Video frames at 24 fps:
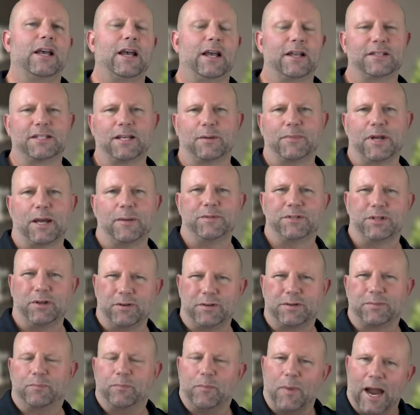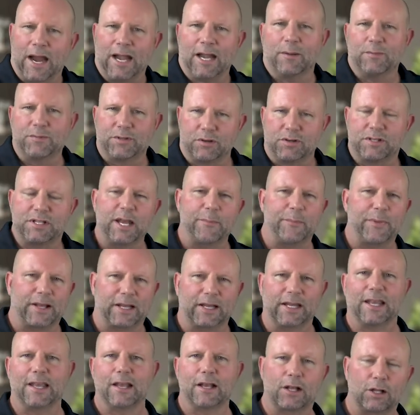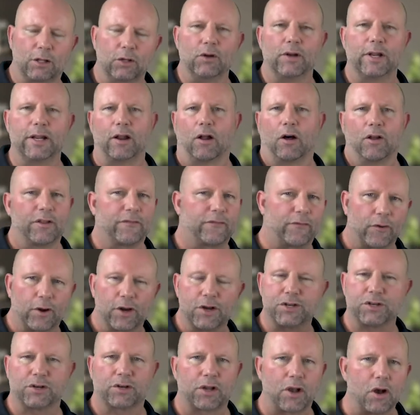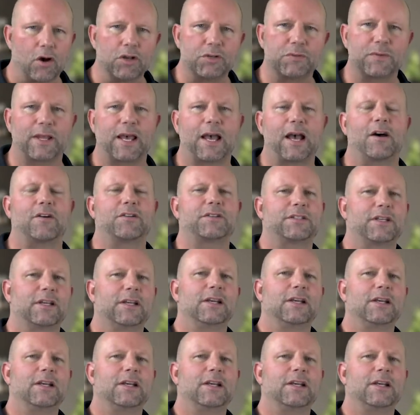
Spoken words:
and sometimes those items are typically included, all the furniture goes with the house.